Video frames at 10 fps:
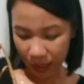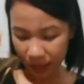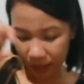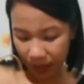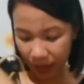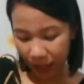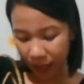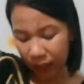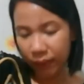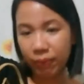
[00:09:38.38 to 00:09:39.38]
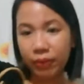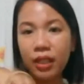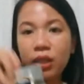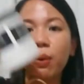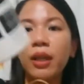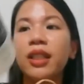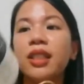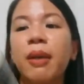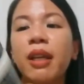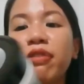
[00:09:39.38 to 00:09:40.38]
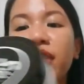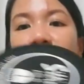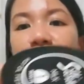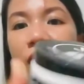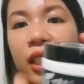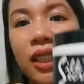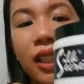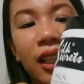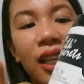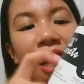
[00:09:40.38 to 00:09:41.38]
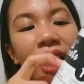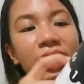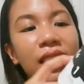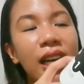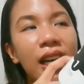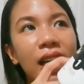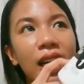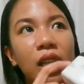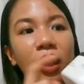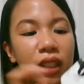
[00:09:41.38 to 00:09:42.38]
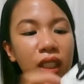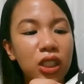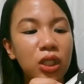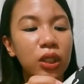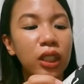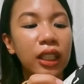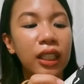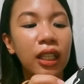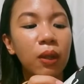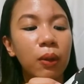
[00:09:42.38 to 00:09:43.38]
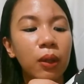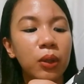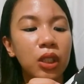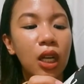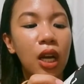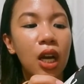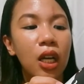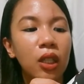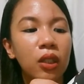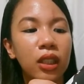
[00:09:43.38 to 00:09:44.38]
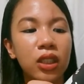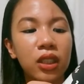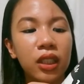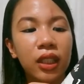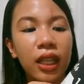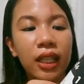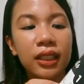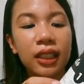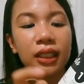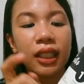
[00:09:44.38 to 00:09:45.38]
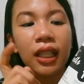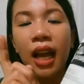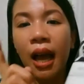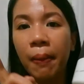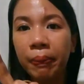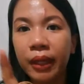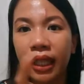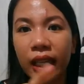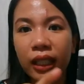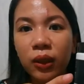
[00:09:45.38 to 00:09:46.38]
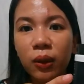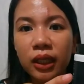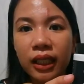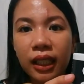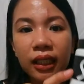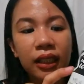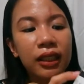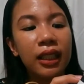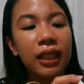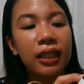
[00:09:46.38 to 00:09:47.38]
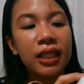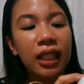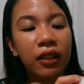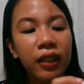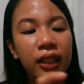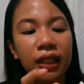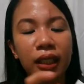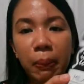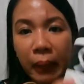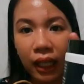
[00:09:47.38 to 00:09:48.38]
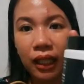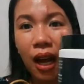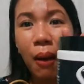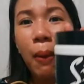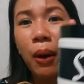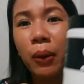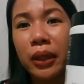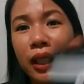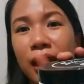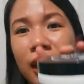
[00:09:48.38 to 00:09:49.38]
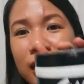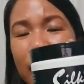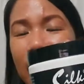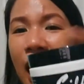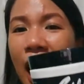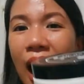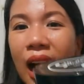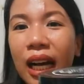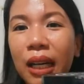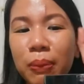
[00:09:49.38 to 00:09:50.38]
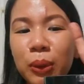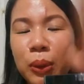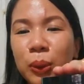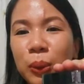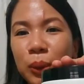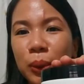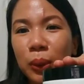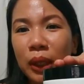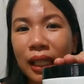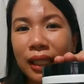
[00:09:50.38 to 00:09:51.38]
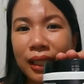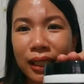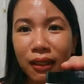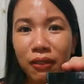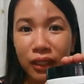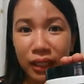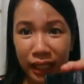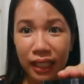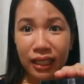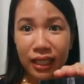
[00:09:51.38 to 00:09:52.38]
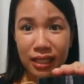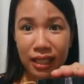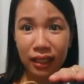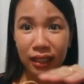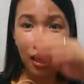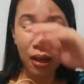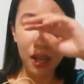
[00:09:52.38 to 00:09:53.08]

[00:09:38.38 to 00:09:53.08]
And then, this one is my favorite na conditioner. Ginagawa ko siyang conditioner, guys. Kasi, etong Silk na Secret na Milk, ang bango niya. Kasi, gustong-gusto ko talaga ng vanilla na scent.